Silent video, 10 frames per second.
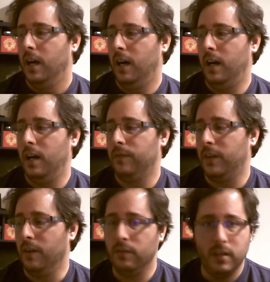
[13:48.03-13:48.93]
If
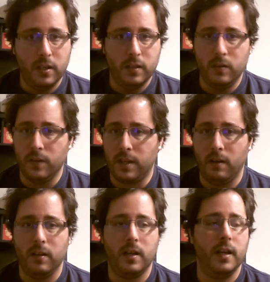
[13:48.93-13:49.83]
you're ever in North
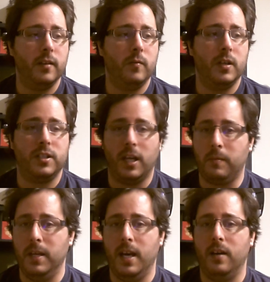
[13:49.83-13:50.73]
Carolina and want to
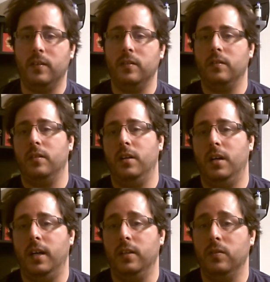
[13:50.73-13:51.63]
check me out,
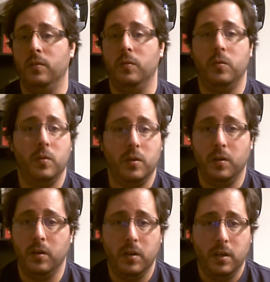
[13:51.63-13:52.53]
I do
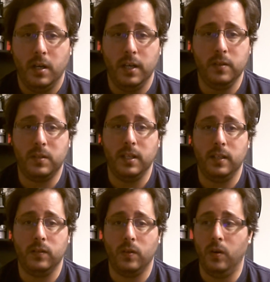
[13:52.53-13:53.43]

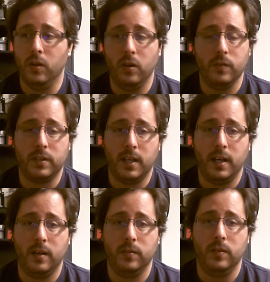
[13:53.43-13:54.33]
things all over
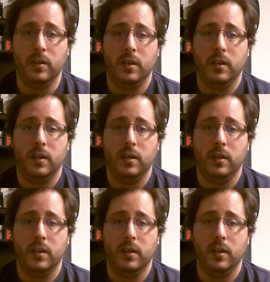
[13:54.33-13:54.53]
town.